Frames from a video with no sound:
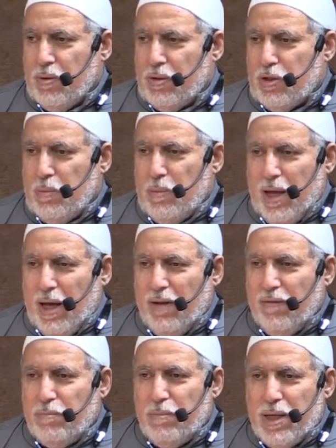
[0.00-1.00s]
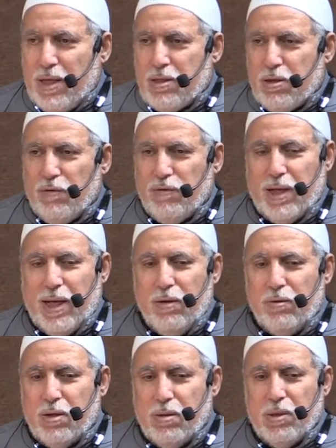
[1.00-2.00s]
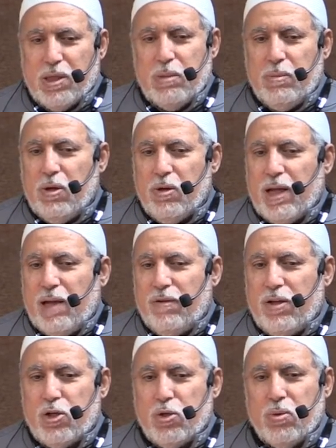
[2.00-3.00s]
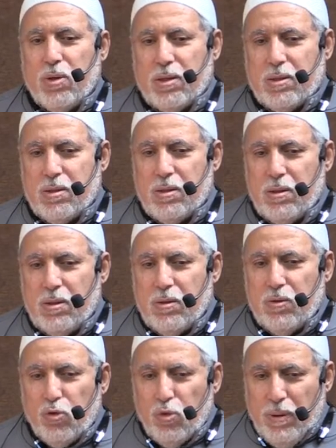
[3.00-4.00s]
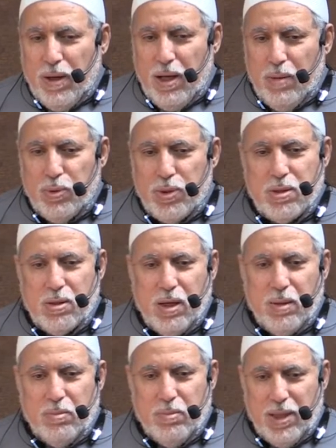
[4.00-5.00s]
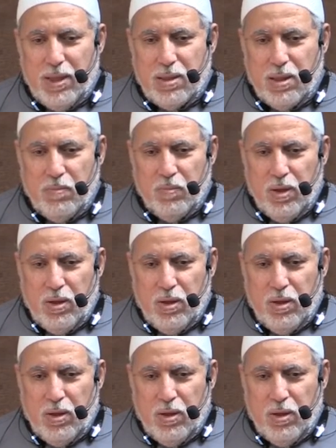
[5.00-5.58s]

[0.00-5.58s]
She may have medicine off the counter, but she may not have insurance to buy prescribed medicine.